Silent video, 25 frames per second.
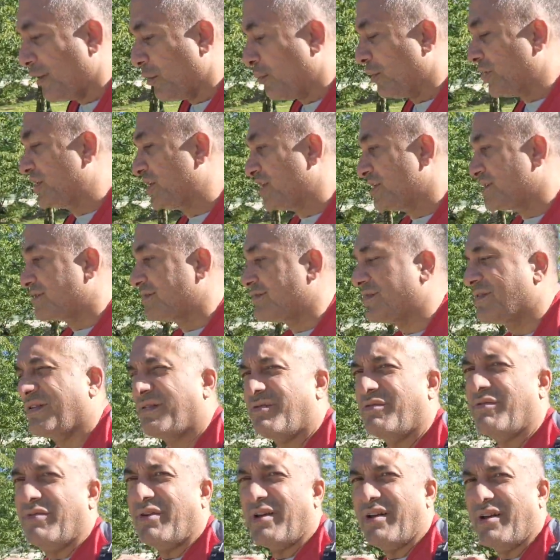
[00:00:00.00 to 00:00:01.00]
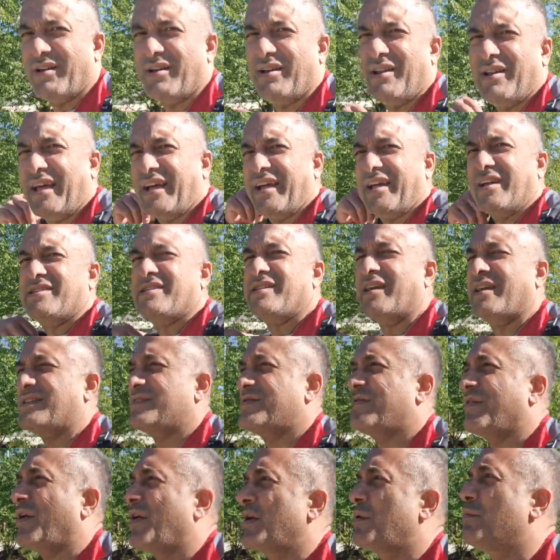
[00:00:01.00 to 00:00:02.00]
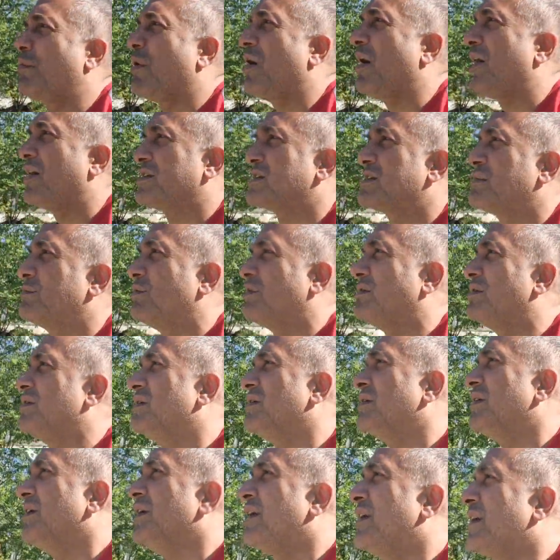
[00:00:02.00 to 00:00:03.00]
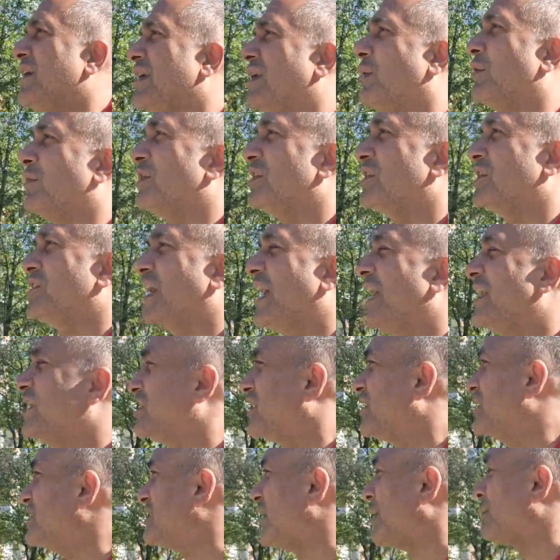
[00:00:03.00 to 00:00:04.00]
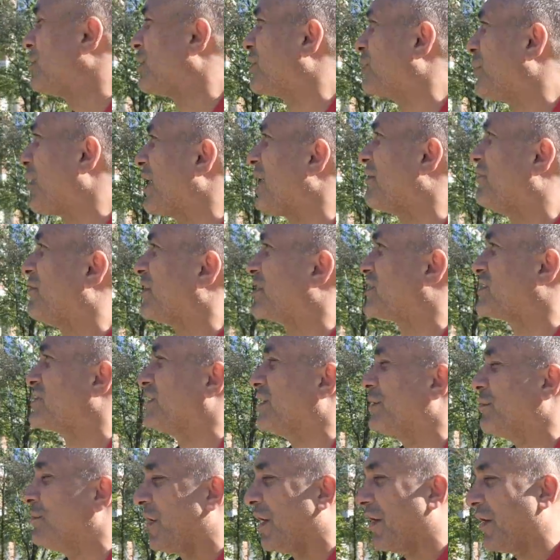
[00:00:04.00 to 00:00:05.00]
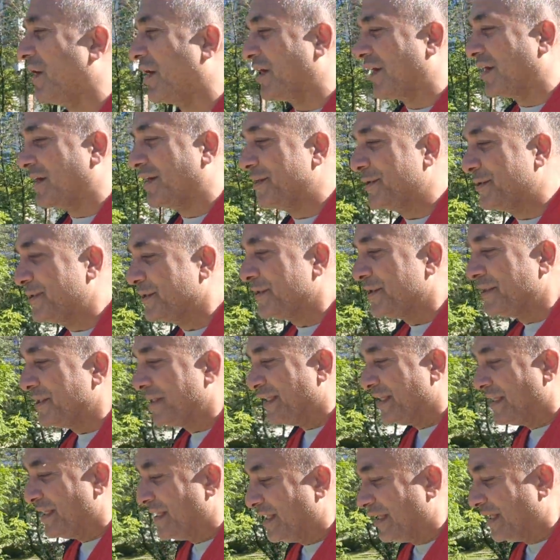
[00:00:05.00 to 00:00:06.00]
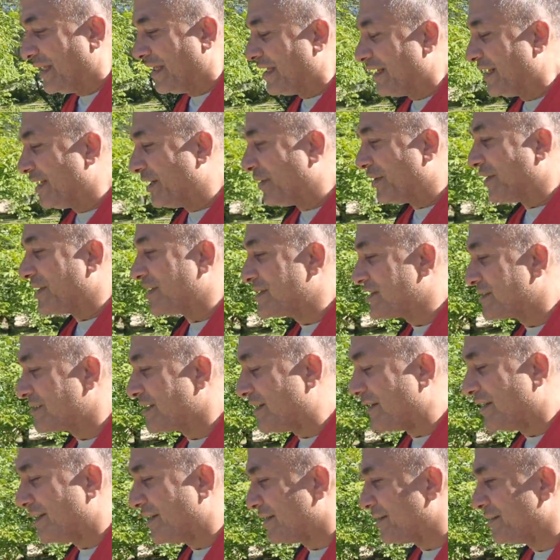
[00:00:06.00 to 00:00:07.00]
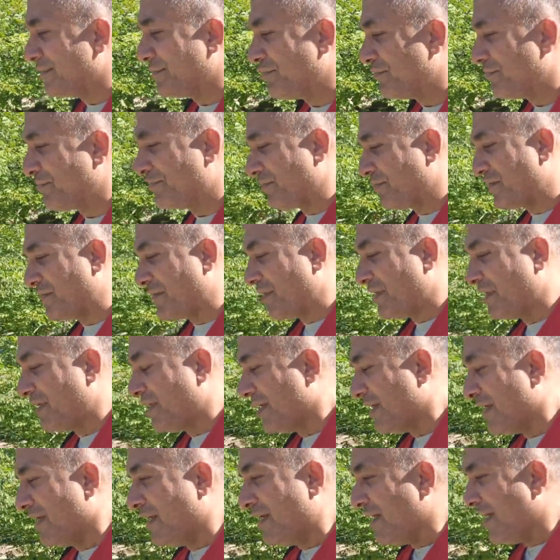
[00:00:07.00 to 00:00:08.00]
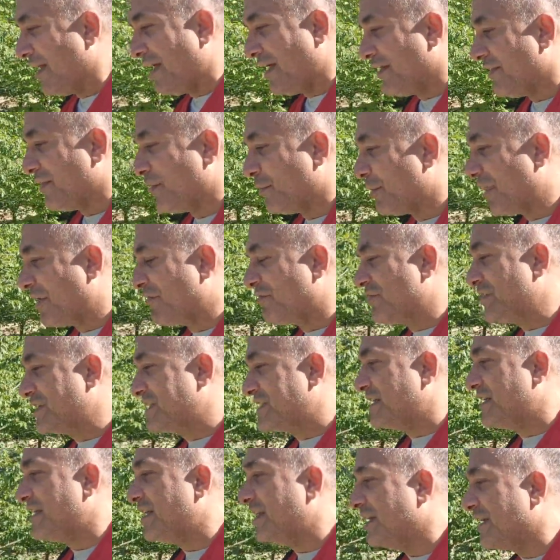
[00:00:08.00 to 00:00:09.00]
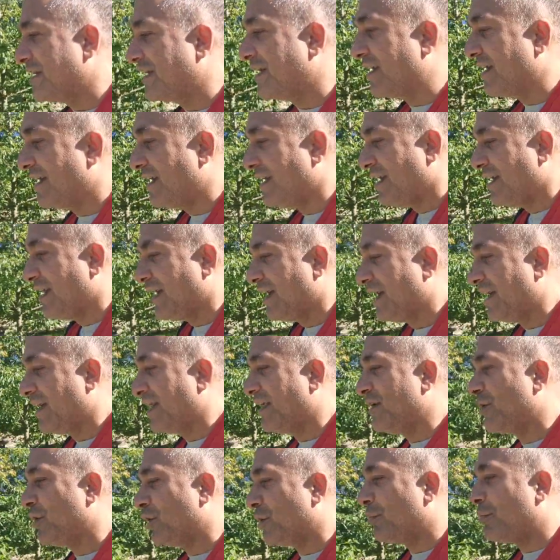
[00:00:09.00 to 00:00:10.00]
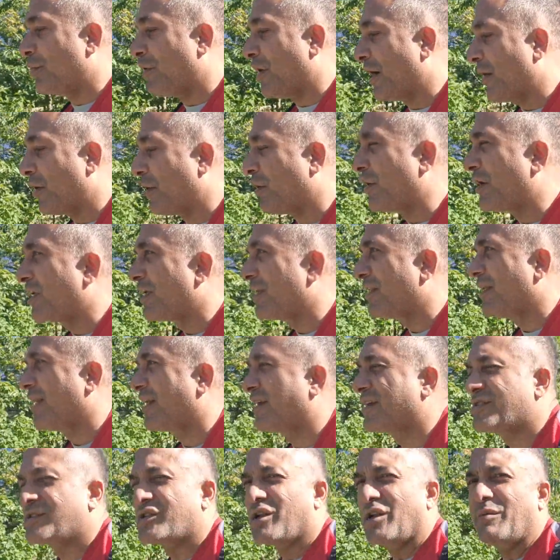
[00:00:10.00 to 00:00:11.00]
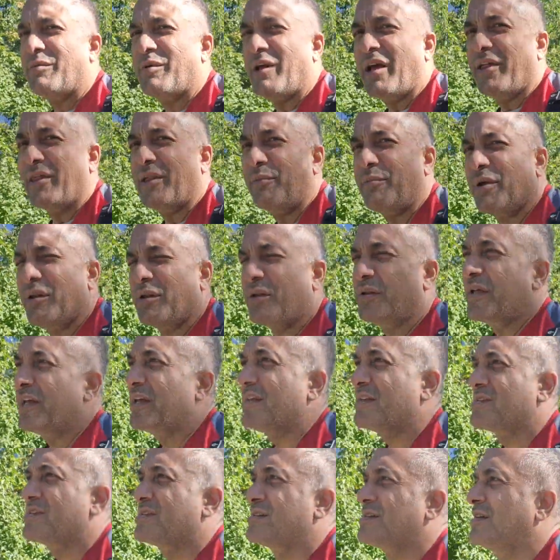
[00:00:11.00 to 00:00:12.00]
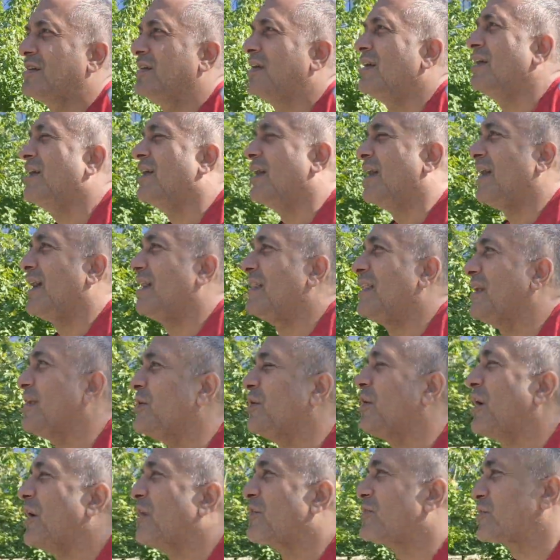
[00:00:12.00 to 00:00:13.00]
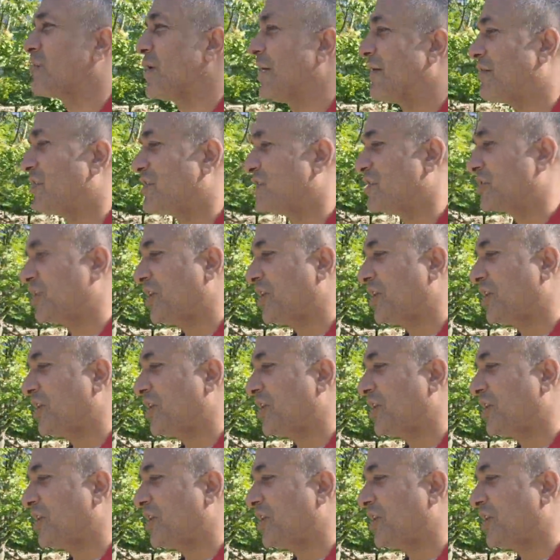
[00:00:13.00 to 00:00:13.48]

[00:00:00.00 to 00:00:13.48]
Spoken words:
which is, like I said, it's very possible, you know, with the changing demographics in America. You know, it's, and there'll be fatigue, and her priority, like, is going to be on the Middle East. And then you also have this